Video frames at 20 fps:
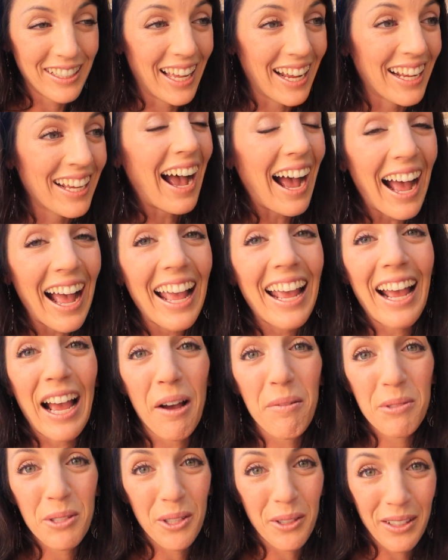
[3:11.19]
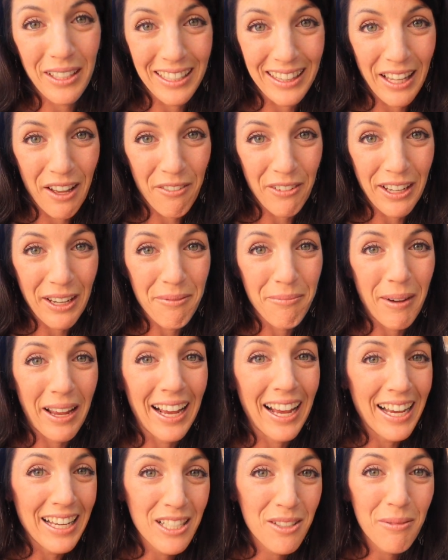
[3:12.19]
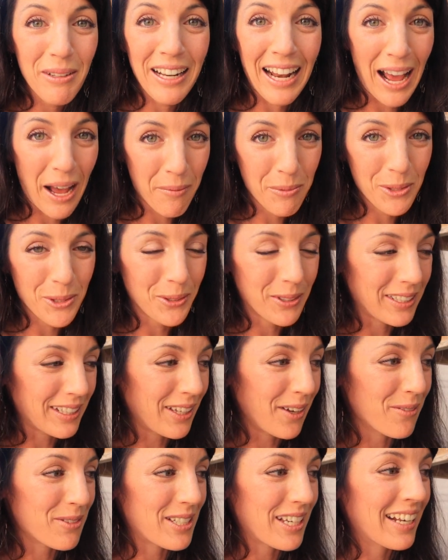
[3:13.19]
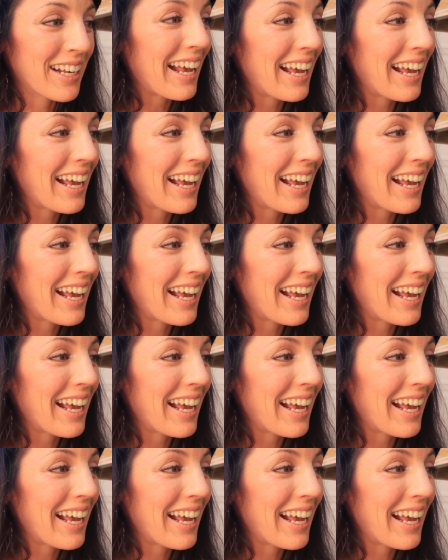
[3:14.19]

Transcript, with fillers: Like, I absolutely love it. My husband absolutely loves it.